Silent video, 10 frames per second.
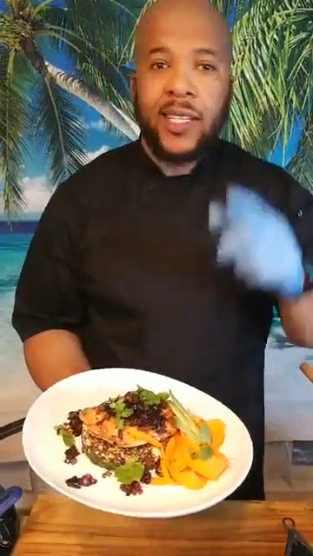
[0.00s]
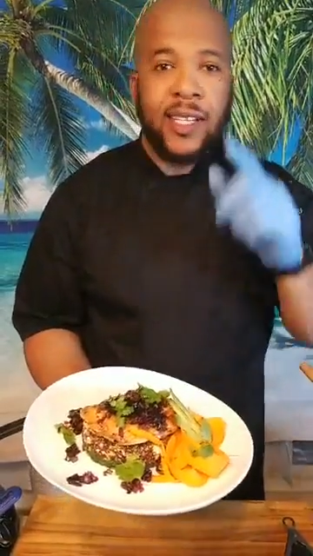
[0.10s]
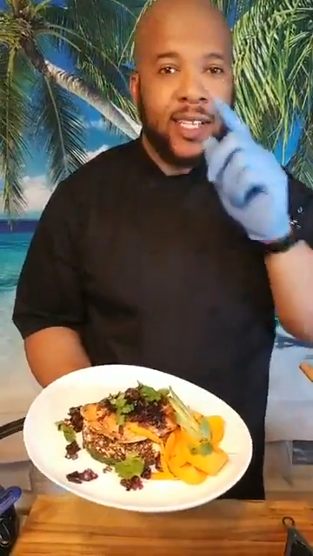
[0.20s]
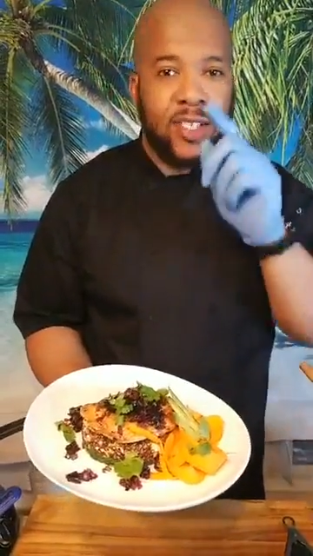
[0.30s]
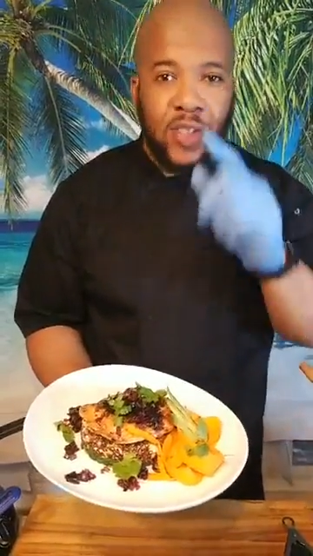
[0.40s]

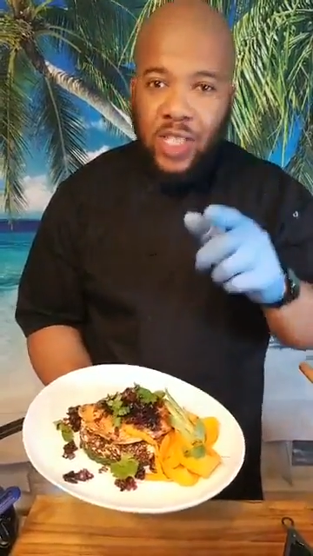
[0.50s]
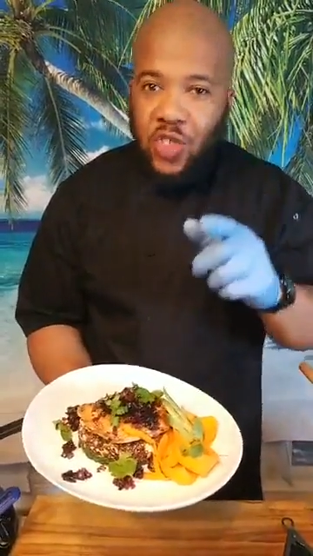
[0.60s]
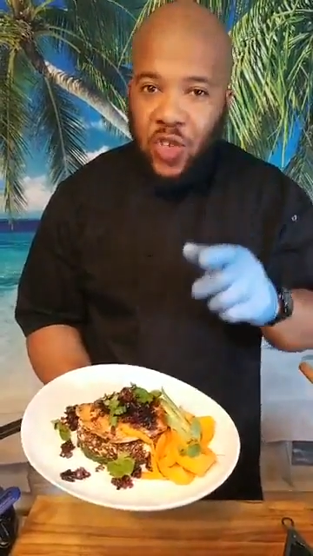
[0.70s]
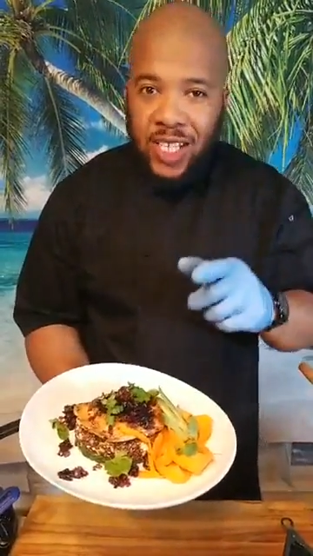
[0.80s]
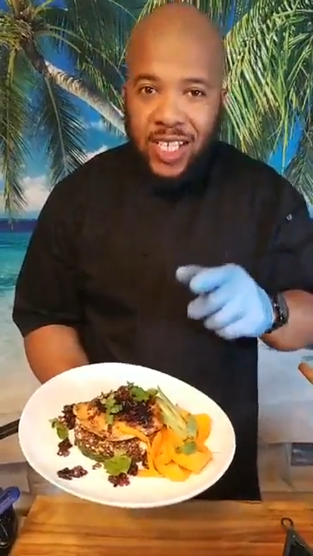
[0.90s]
It's not
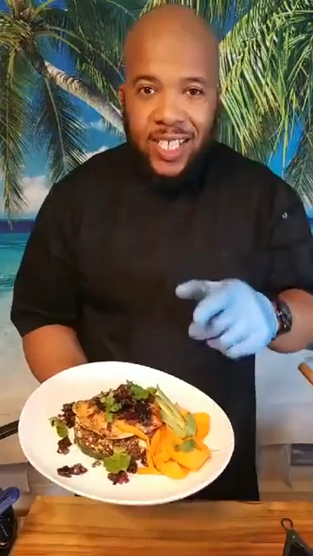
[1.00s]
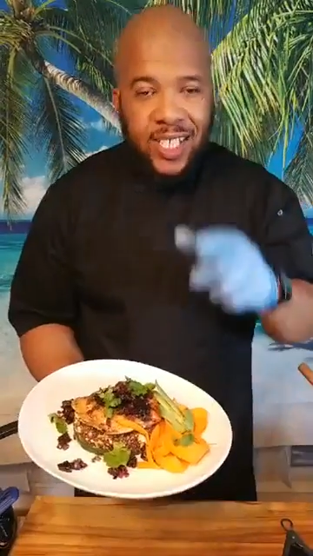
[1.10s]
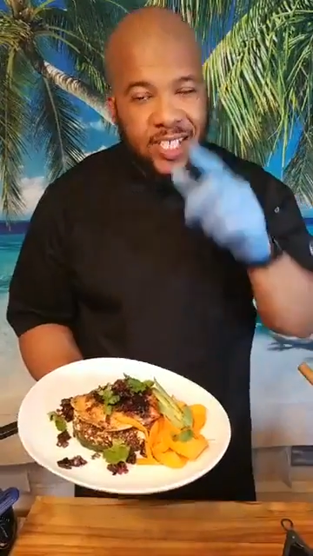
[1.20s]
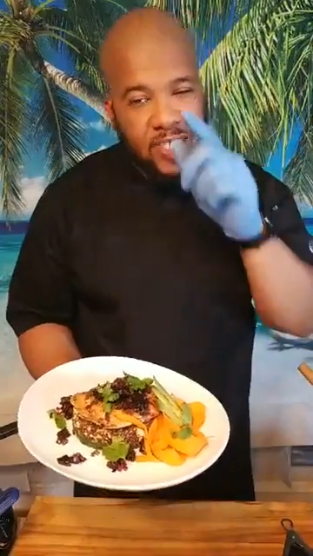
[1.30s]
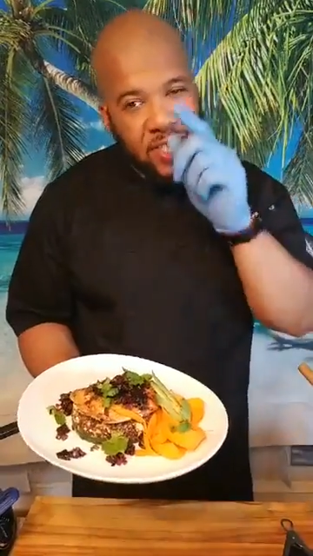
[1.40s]
trending,
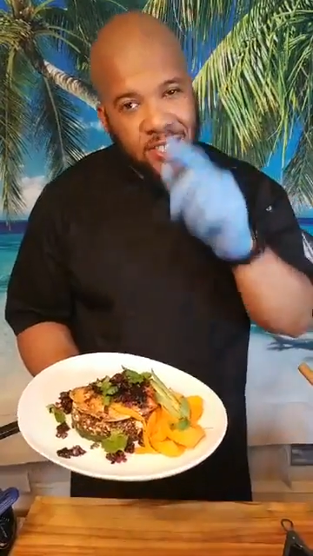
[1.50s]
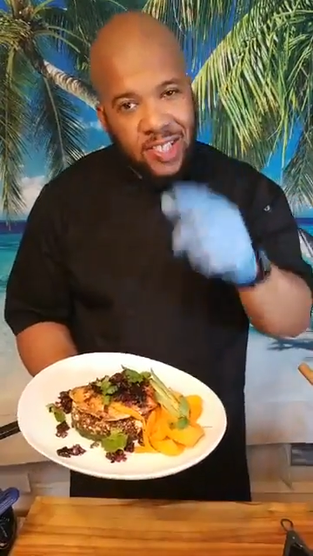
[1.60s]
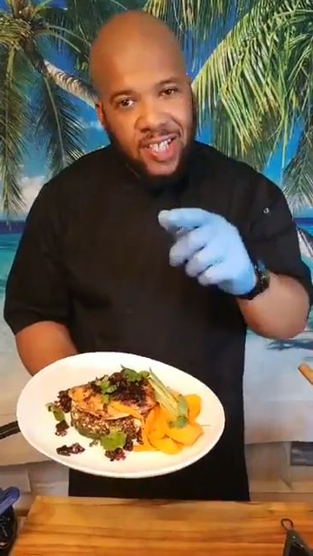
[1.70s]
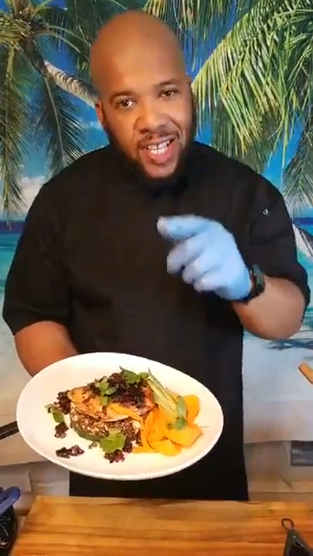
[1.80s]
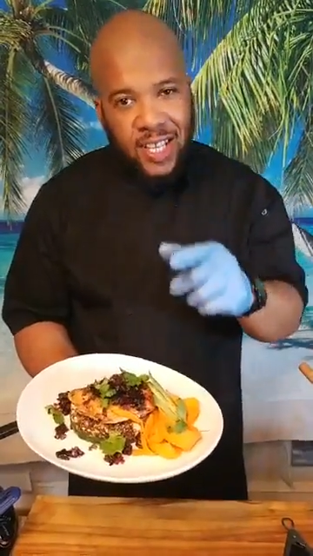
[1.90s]
it's here to
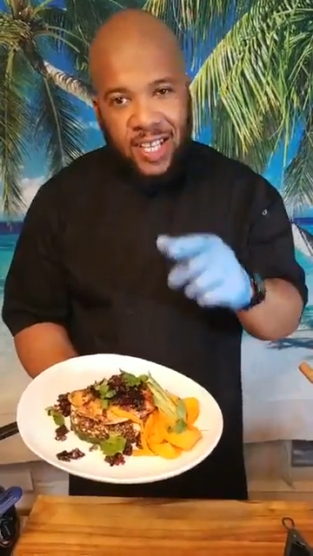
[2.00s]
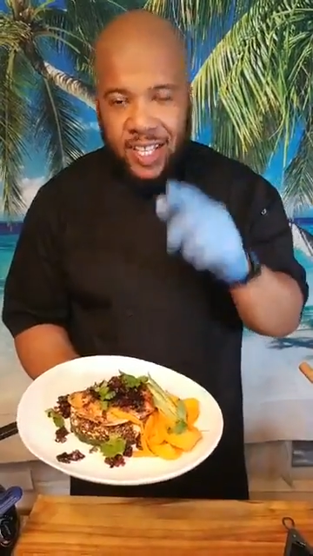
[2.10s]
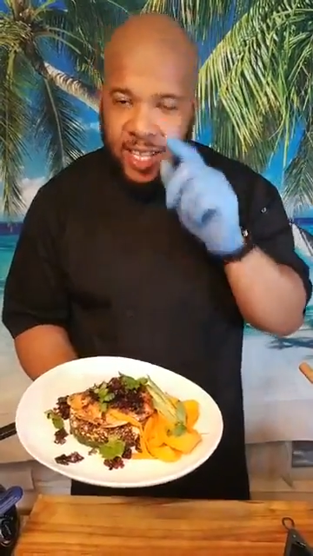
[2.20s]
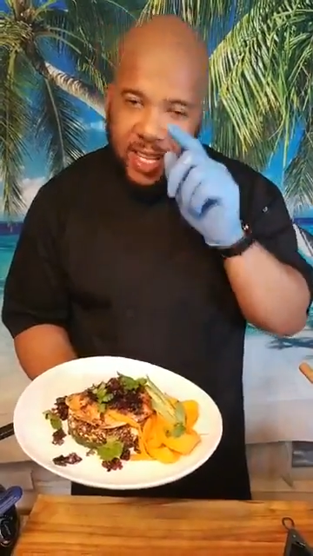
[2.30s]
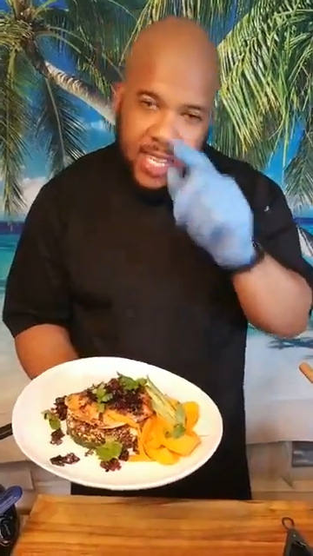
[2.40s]
stay.
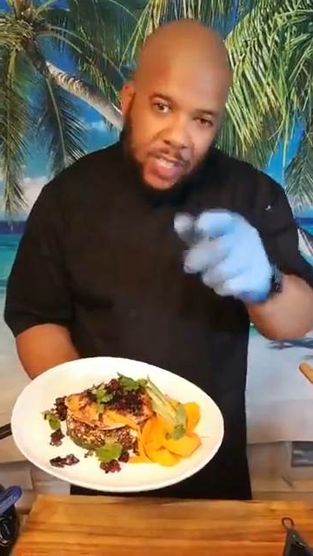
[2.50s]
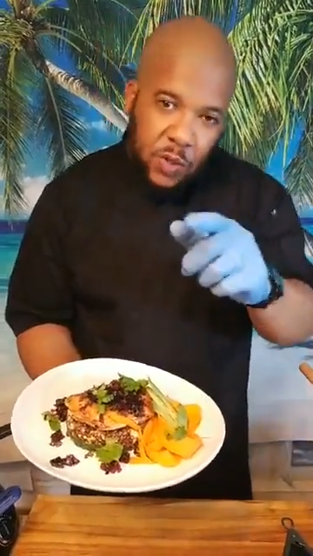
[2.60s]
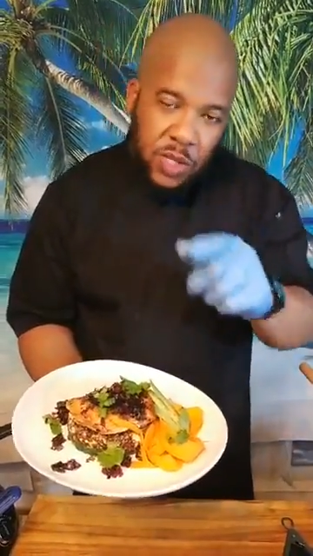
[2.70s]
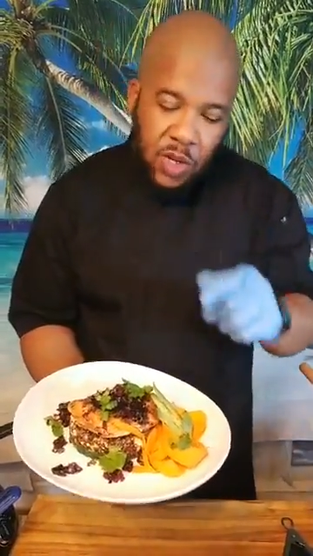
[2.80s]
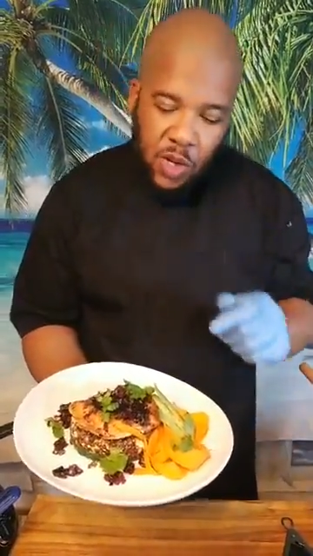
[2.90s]
That's what
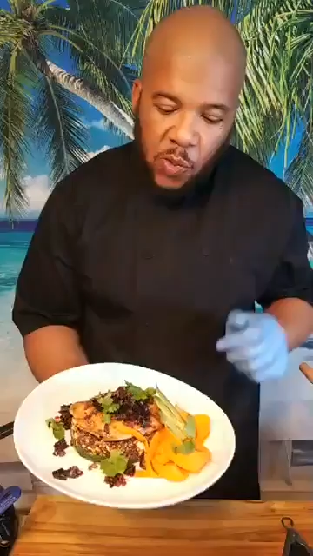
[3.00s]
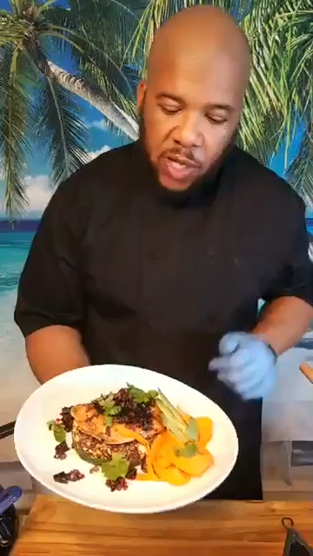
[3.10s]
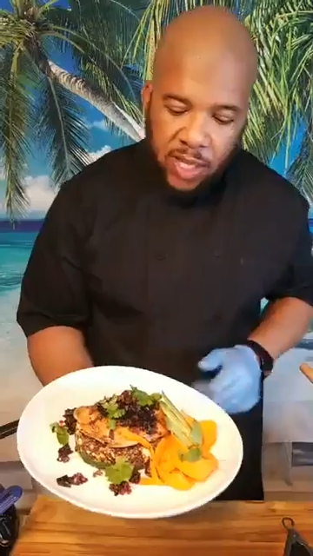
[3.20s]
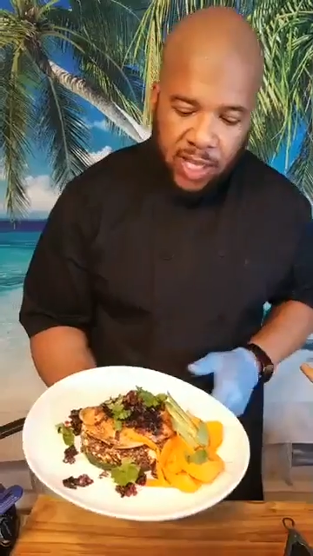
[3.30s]
we're going with.